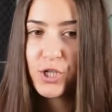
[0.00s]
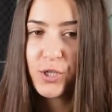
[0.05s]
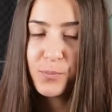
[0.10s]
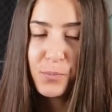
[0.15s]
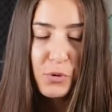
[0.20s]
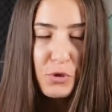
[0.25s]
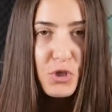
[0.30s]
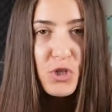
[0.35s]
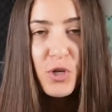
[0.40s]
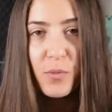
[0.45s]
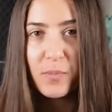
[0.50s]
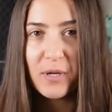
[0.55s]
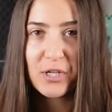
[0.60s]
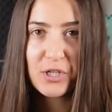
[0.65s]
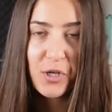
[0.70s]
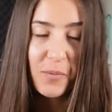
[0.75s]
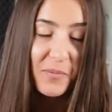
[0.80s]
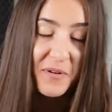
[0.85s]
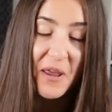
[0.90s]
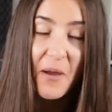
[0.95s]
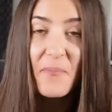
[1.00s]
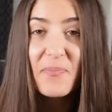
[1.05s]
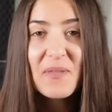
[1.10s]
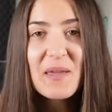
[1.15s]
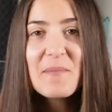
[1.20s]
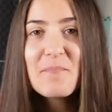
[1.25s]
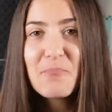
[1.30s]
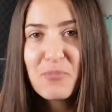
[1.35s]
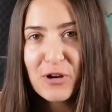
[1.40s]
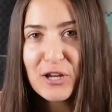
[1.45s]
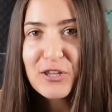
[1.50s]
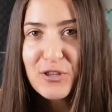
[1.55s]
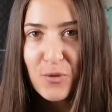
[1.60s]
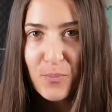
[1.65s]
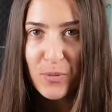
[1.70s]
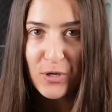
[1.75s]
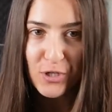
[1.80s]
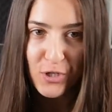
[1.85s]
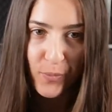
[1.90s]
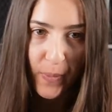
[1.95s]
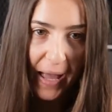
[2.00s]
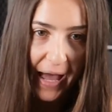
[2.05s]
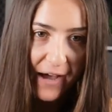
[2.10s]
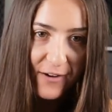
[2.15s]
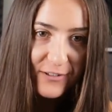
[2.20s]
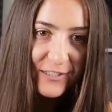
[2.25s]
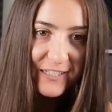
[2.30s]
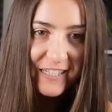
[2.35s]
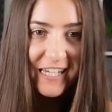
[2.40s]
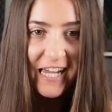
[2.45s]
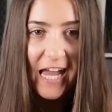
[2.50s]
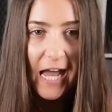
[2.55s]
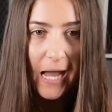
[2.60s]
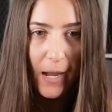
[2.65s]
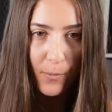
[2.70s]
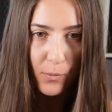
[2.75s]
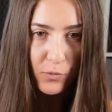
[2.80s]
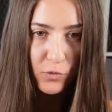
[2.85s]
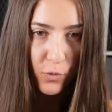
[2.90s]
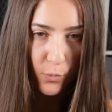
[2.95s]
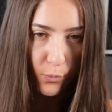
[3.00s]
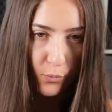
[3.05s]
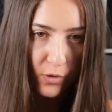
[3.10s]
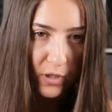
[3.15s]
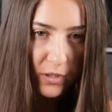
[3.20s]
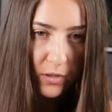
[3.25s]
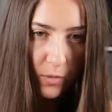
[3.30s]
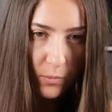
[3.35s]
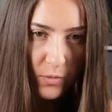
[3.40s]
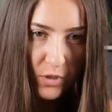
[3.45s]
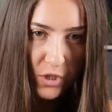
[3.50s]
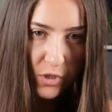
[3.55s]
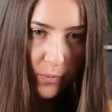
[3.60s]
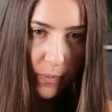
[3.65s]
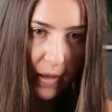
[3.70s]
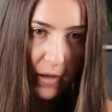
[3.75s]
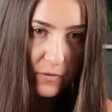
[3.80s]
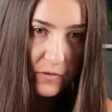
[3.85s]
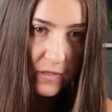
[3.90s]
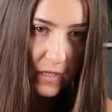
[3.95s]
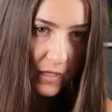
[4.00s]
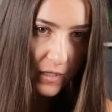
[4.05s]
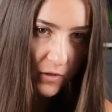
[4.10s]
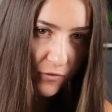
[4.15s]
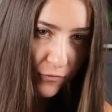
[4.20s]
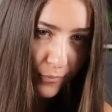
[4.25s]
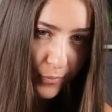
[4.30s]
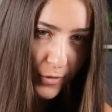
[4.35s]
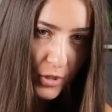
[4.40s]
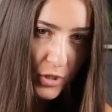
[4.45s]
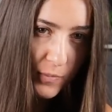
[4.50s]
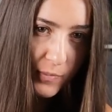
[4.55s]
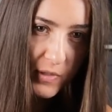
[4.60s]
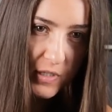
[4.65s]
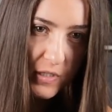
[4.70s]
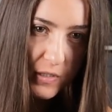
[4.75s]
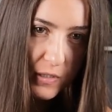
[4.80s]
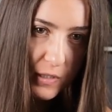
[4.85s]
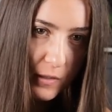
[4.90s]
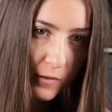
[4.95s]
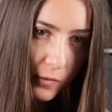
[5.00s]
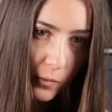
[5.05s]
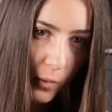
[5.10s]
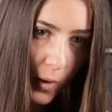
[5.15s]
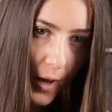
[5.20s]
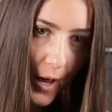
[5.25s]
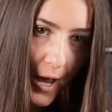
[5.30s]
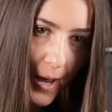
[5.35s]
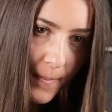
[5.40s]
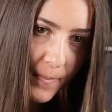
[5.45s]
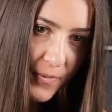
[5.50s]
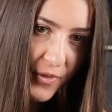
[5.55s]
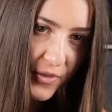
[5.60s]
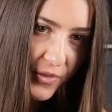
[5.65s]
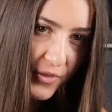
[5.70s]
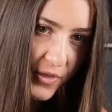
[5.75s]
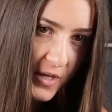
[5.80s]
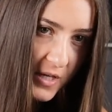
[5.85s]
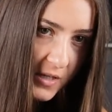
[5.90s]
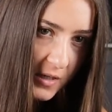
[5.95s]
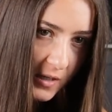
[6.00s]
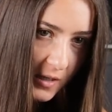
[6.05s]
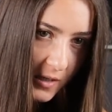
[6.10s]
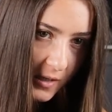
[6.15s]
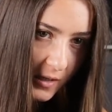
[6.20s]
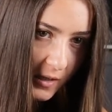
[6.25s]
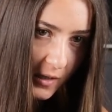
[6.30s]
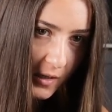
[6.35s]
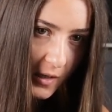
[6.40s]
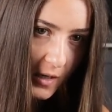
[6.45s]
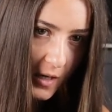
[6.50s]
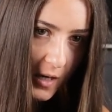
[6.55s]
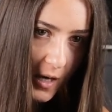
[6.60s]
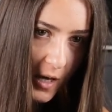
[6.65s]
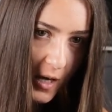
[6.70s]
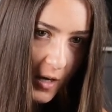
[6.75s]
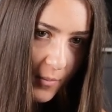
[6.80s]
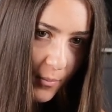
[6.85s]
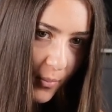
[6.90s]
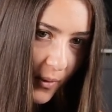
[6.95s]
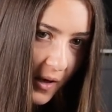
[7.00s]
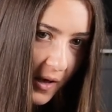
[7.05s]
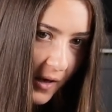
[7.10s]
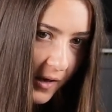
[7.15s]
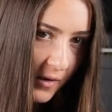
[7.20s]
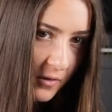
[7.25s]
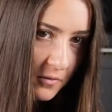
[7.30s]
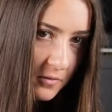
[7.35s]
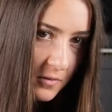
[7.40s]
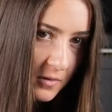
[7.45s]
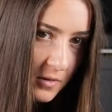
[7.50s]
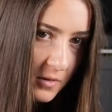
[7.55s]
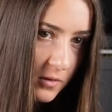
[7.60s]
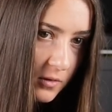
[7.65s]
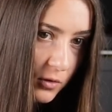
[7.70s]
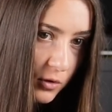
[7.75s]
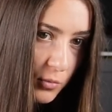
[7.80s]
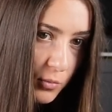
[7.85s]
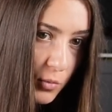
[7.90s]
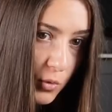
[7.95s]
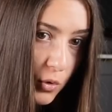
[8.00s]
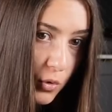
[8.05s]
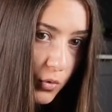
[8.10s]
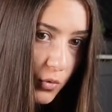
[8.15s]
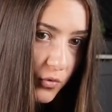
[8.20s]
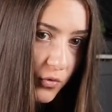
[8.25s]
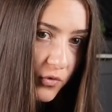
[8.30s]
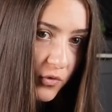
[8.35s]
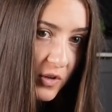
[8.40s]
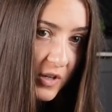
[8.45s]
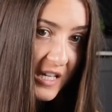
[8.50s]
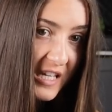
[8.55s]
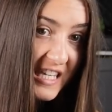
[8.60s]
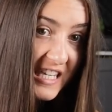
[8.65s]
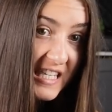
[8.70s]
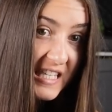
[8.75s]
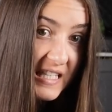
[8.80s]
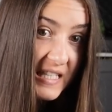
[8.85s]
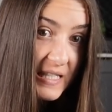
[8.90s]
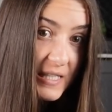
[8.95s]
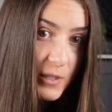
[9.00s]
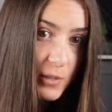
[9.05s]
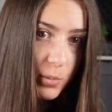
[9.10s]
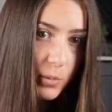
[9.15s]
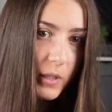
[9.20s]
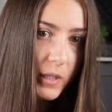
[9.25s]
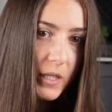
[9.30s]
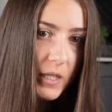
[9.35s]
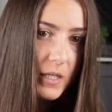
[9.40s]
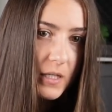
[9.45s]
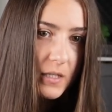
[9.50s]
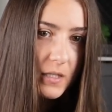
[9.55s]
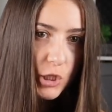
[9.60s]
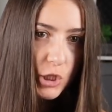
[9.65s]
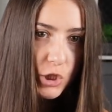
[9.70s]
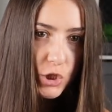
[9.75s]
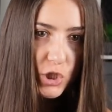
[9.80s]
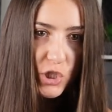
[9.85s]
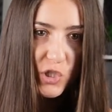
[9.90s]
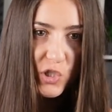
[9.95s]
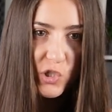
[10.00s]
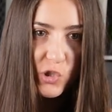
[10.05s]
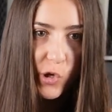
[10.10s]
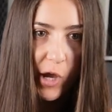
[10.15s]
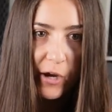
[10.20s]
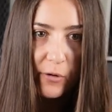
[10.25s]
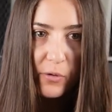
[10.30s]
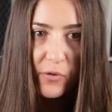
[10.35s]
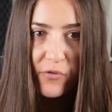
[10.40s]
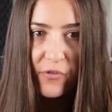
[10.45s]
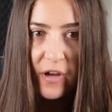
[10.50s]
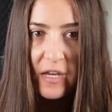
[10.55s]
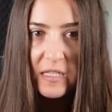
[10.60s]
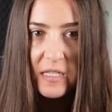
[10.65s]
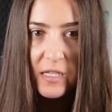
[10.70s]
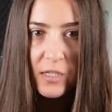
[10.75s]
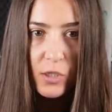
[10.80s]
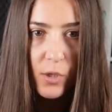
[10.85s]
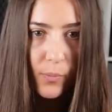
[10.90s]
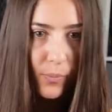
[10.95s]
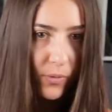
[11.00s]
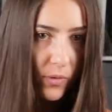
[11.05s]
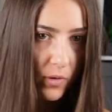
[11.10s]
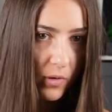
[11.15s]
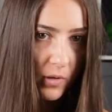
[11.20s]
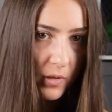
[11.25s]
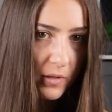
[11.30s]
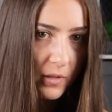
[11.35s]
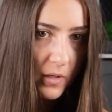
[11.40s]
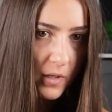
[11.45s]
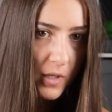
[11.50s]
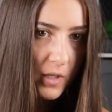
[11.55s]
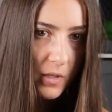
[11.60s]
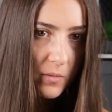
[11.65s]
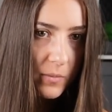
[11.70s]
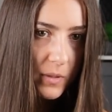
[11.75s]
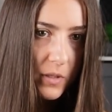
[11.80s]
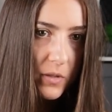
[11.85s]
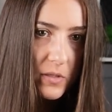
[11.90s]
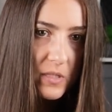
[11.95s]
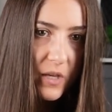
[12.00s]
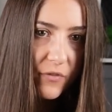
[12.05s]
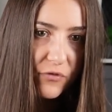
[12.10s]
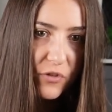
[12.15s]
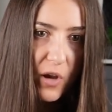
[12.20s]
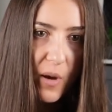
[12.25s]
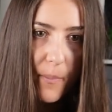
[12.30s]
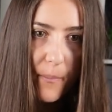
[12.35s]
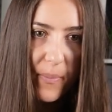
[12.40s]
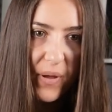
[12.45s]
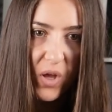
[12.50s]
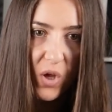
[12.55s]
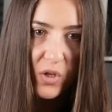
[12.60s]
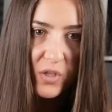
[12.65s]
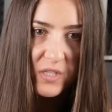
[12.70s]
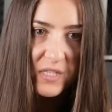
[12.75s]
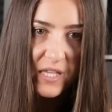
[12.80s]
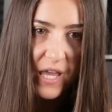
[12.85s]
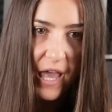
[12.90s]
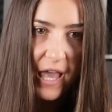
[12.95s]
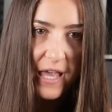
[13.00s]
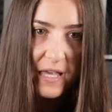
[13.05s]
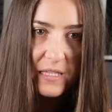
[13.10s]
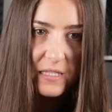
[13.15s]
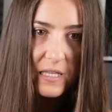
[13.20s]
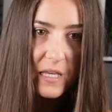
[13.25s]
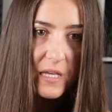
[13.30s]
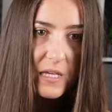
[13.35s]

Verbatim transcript: push the bishop. Yeah, bring the bishop out. I want to bring the bishop out. And if bishop d2, I'm thinking about the move e3. Just sacrificing the pawn, because after pawn takes,